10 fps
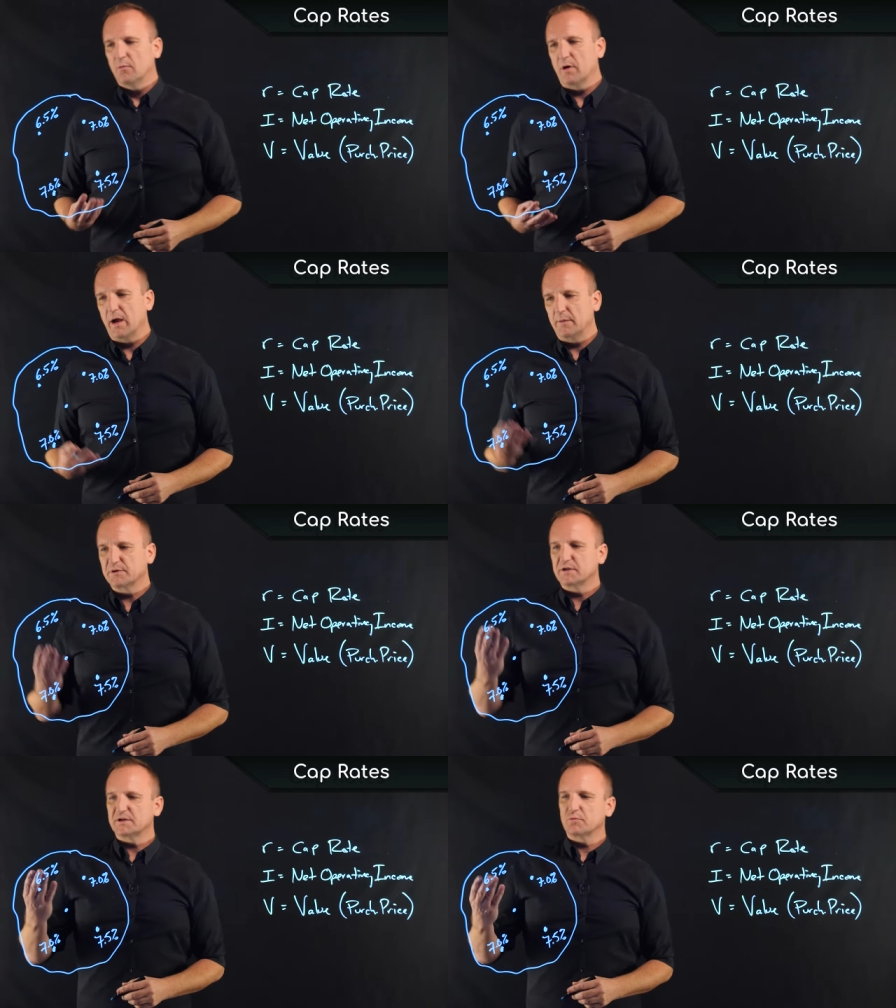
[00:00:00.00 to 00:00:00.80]

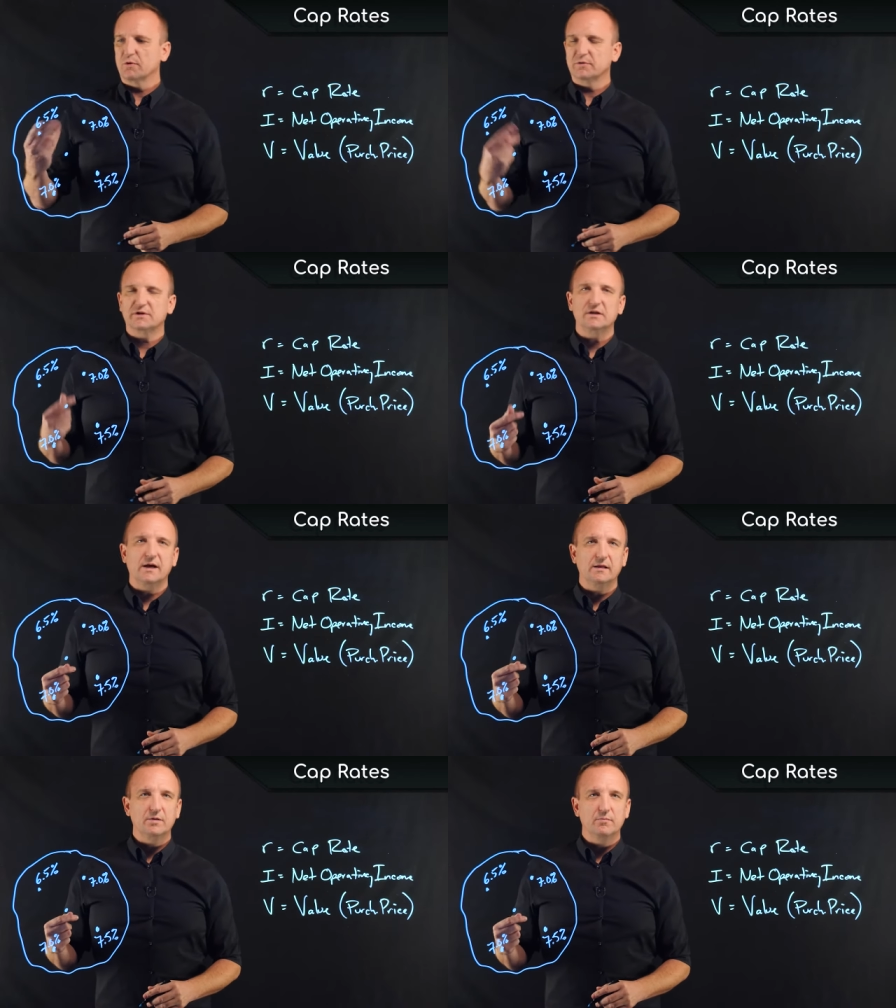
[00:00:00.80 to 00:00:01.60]
Perhaps this one is
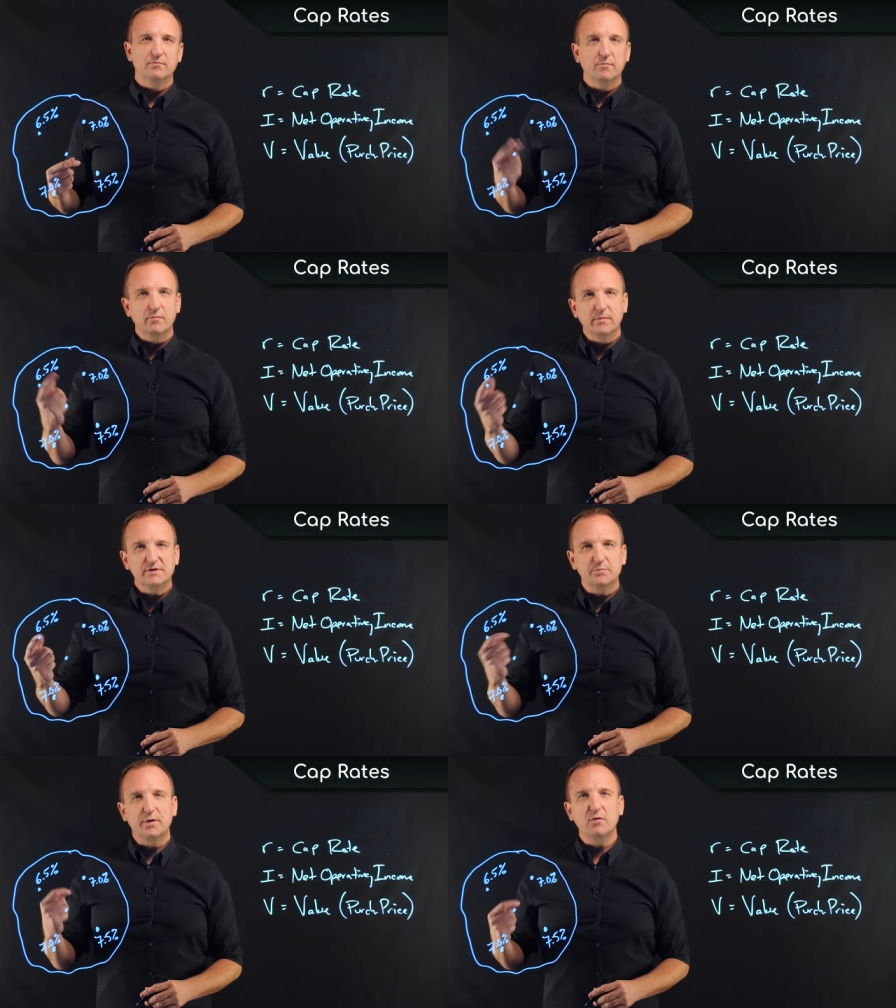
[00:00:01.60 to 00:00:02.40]
slightly
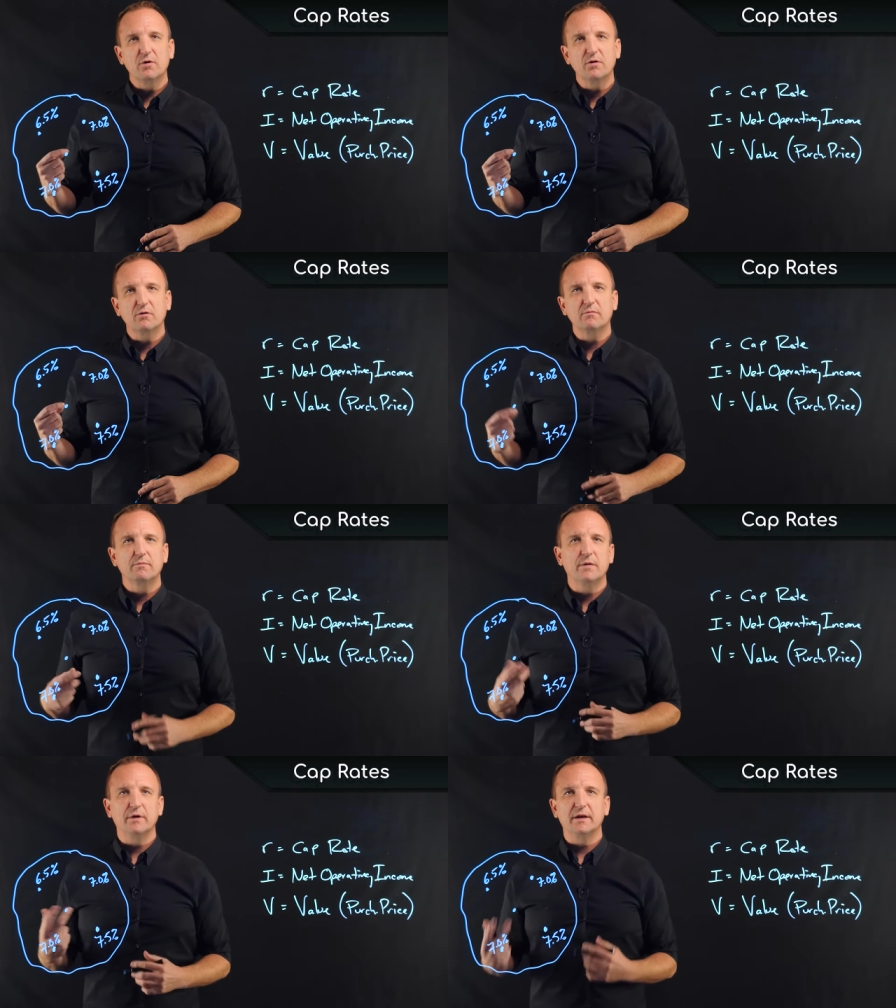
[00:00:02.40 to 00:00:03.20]
superior,
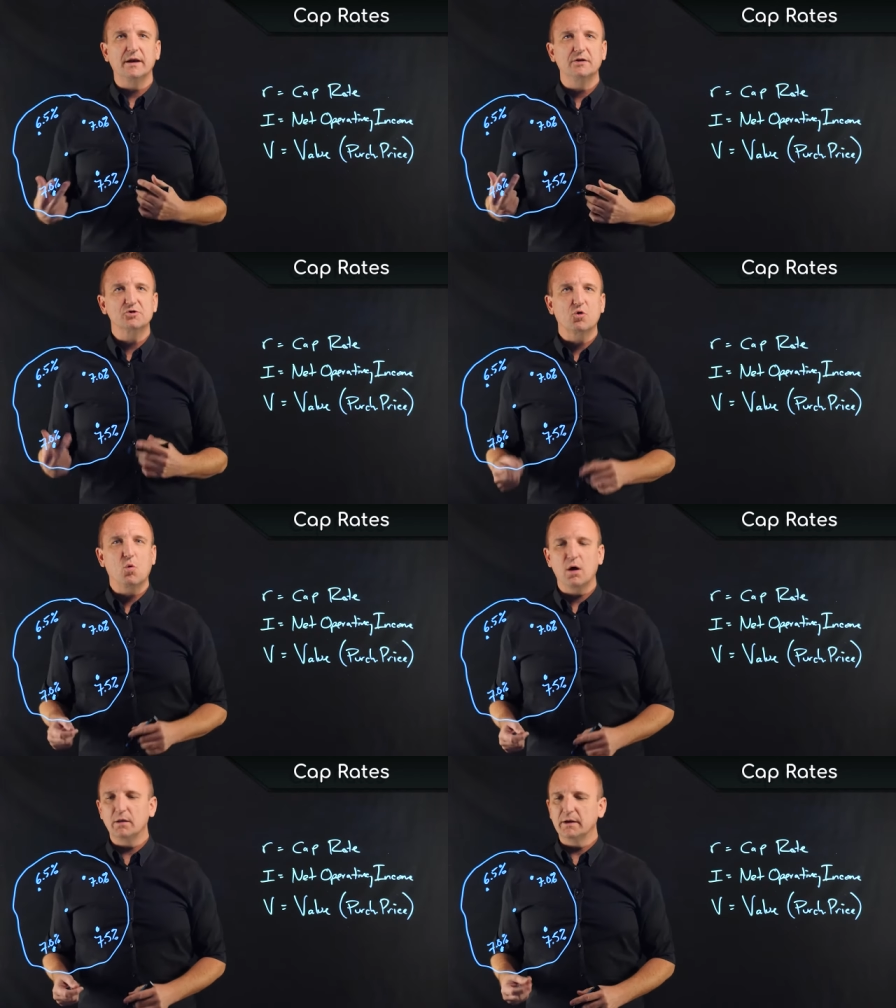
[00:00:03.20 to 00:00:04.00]
maybe in age or
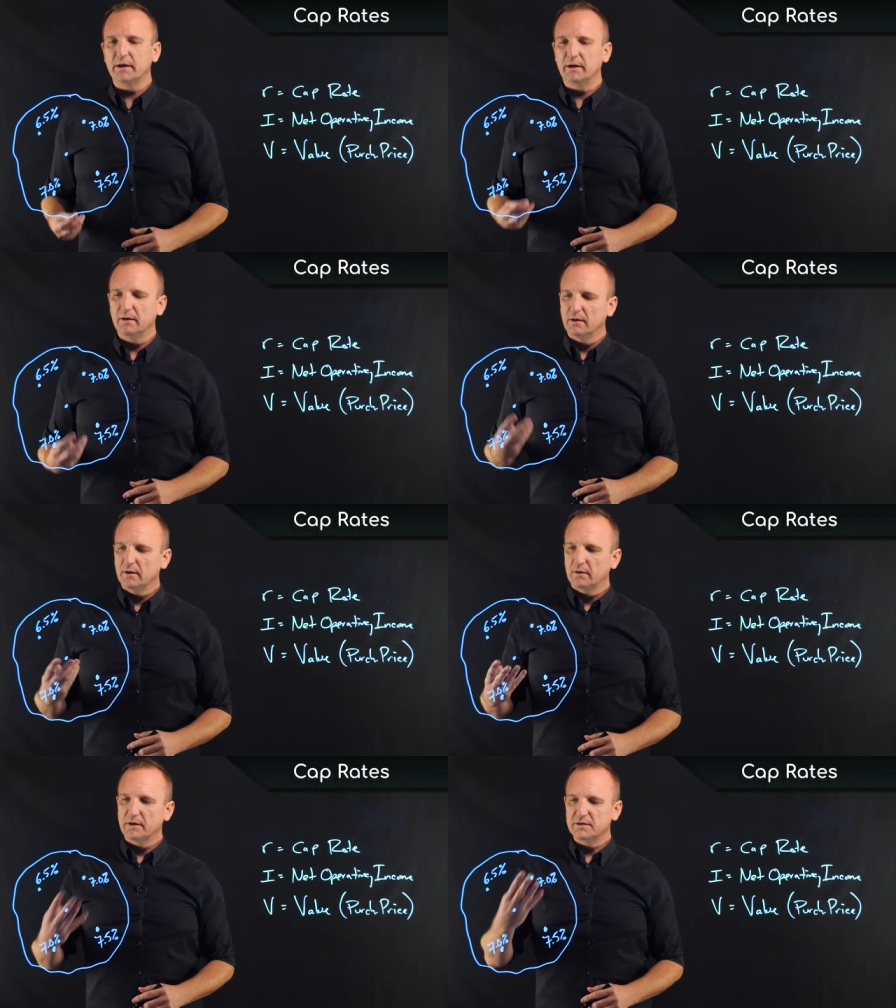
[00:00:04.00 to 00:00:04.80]
quality.
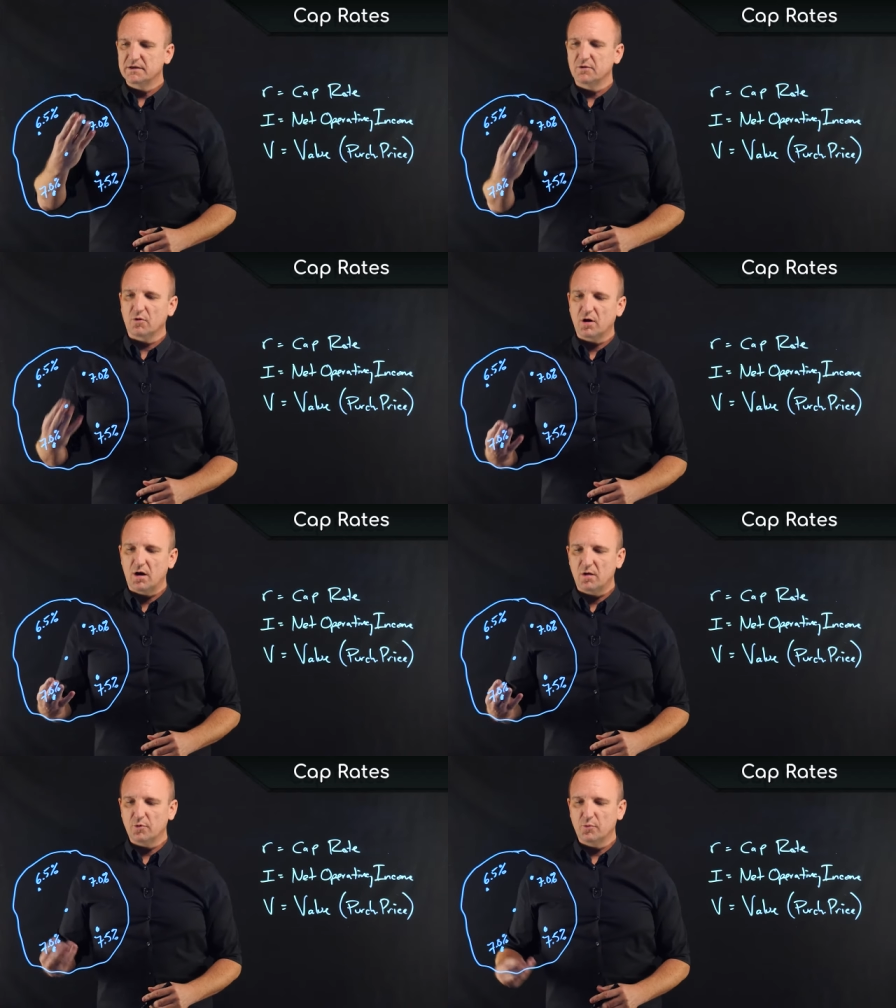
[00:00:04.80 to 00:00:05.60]
These two are
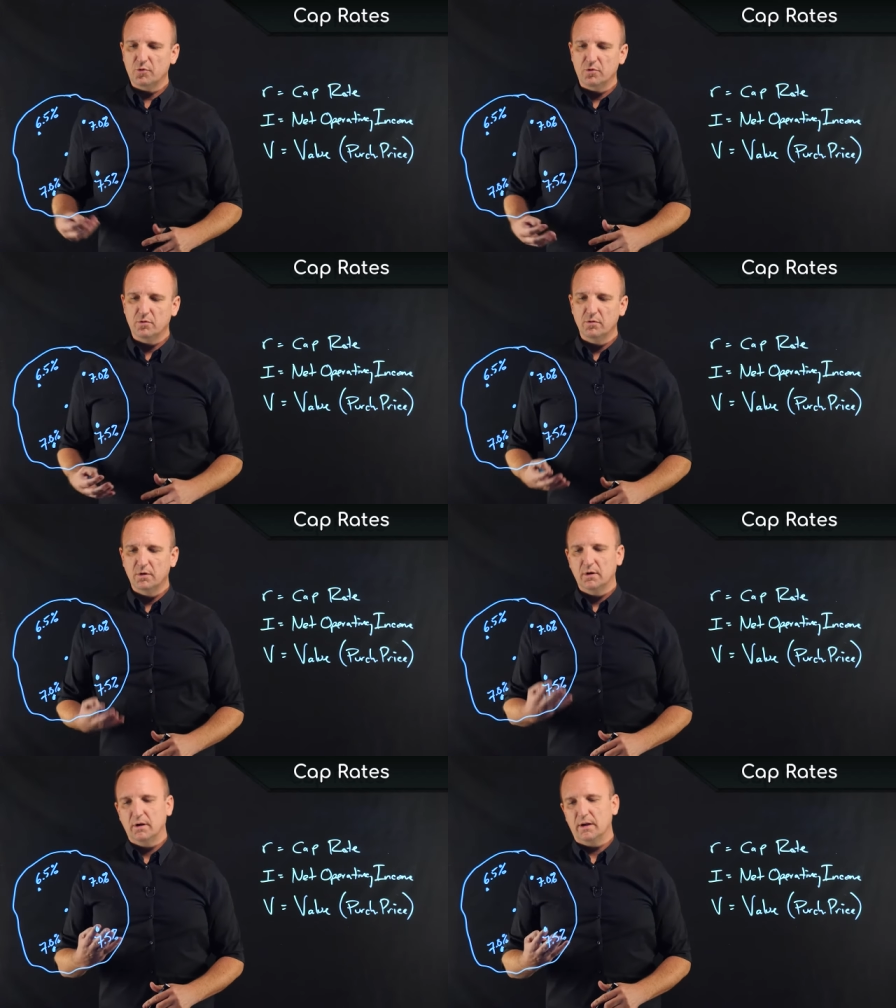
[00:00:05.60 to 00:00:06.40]
comparable,
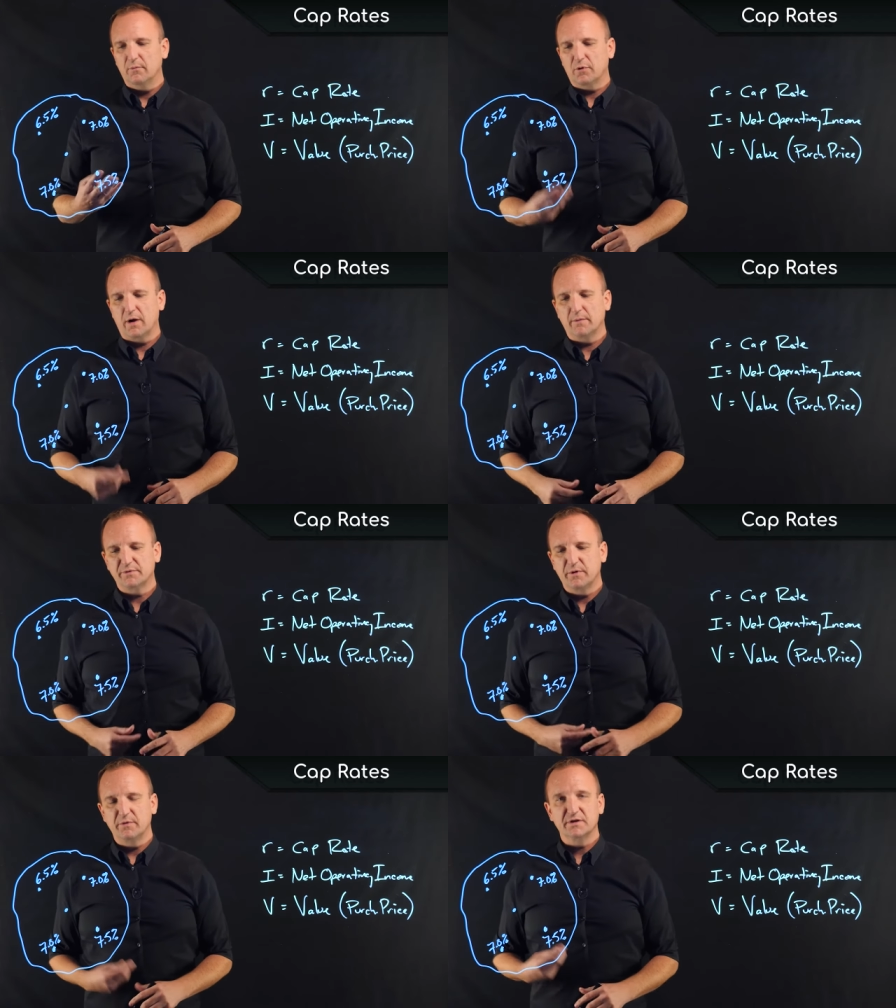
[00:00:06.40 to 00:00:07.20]
and
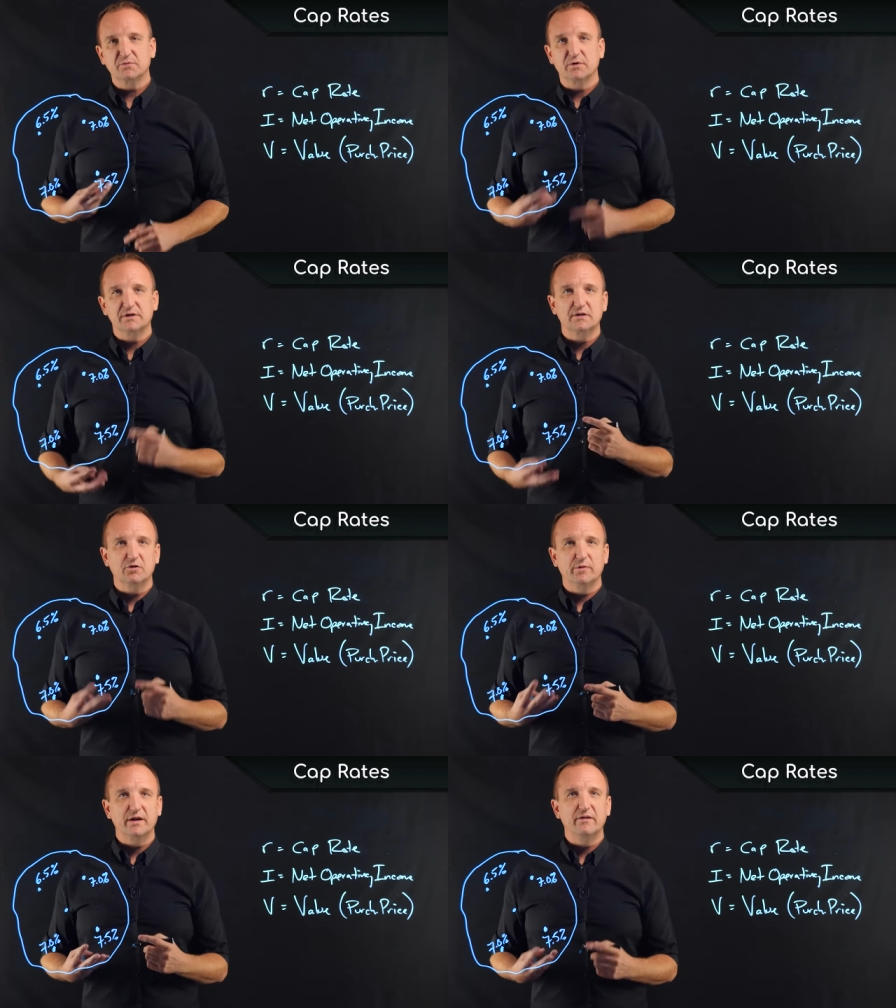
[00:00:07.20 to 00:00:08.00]
perhaps maybe this one is a
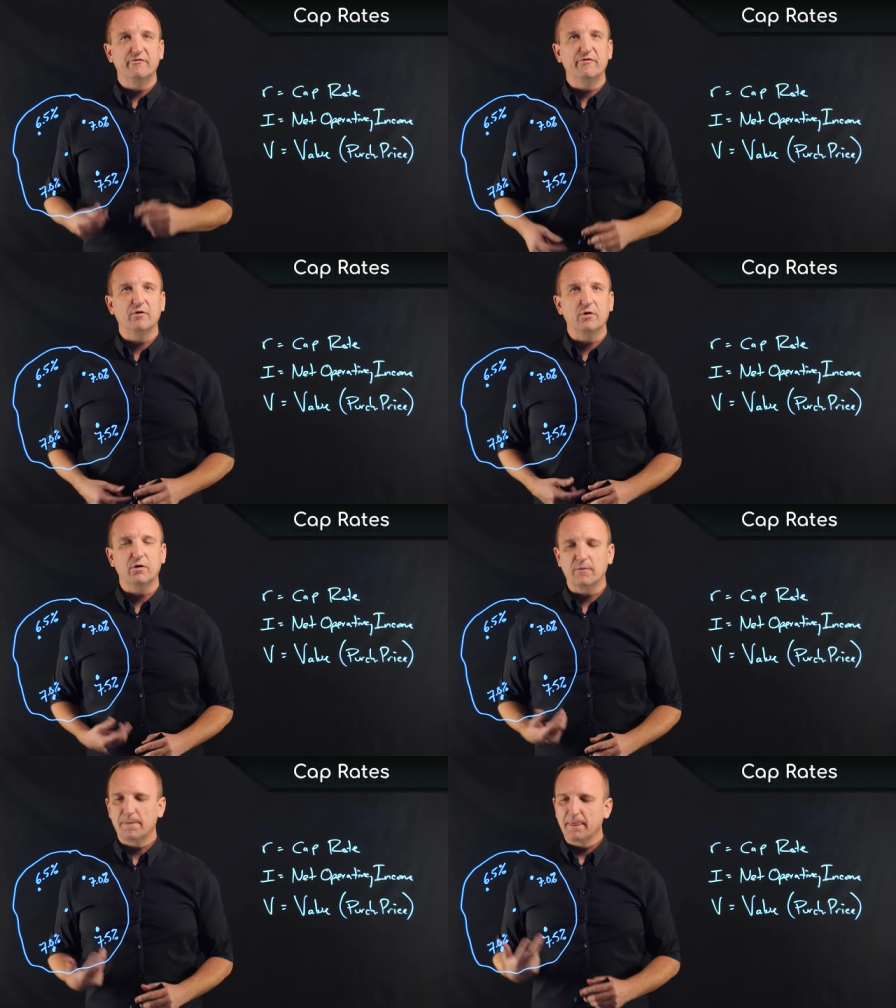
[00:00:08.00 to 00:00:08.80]
little bit
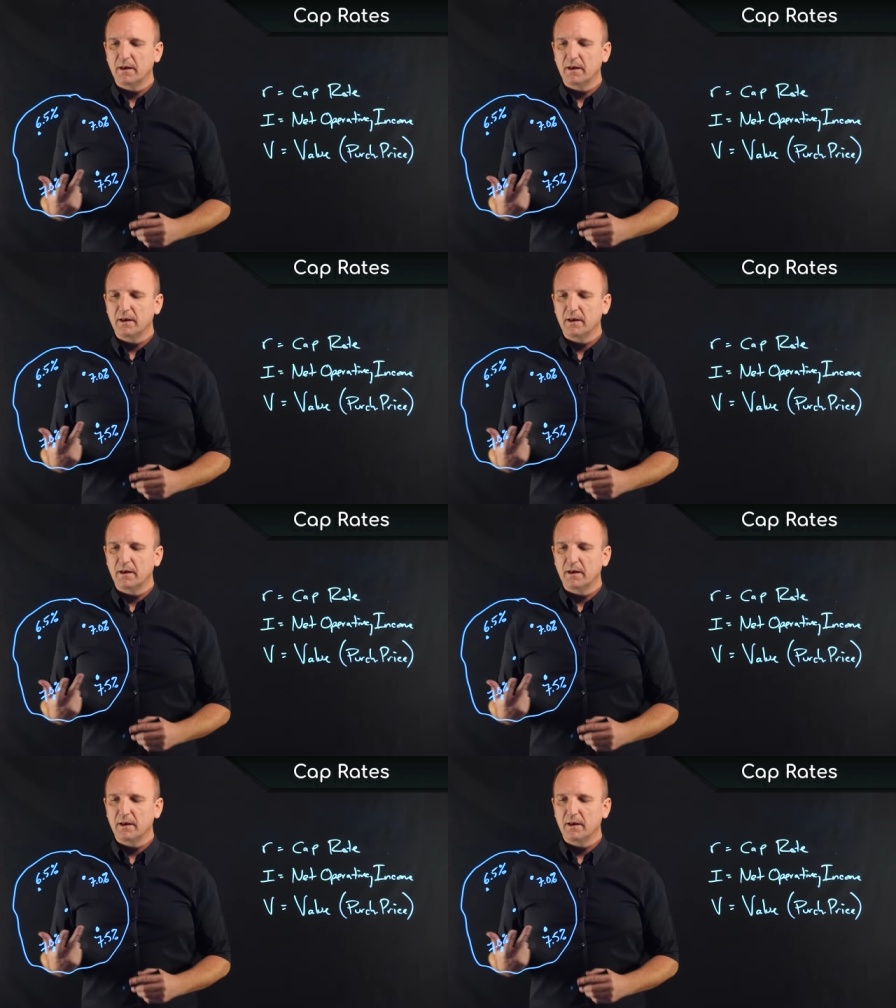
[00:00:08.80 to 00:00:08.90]
inferior.